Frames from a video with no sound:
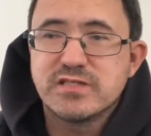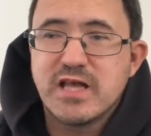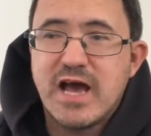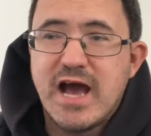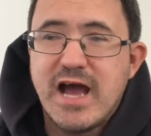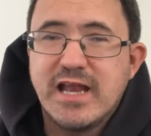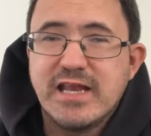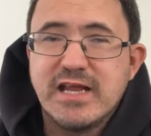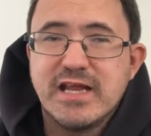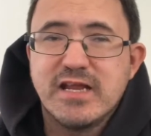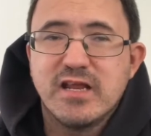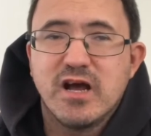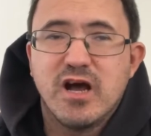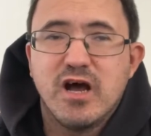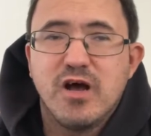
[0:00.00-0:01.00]
that I need
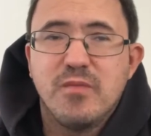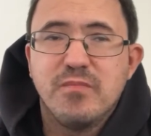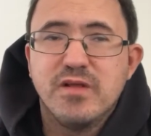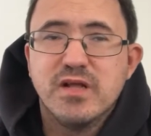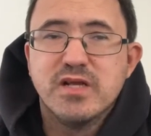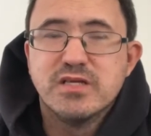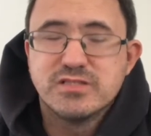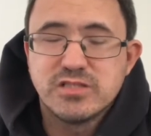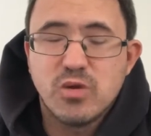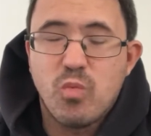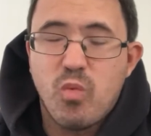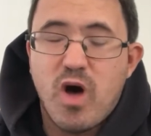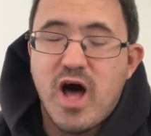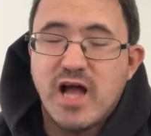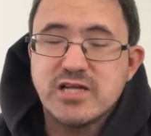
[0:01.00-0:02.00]
to
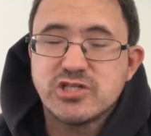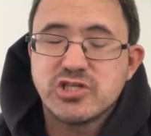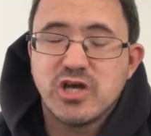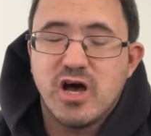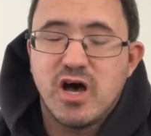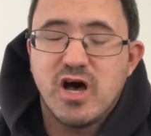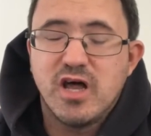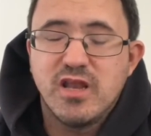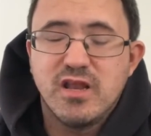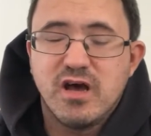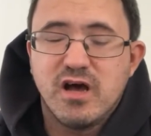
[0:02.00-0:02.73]
watch on,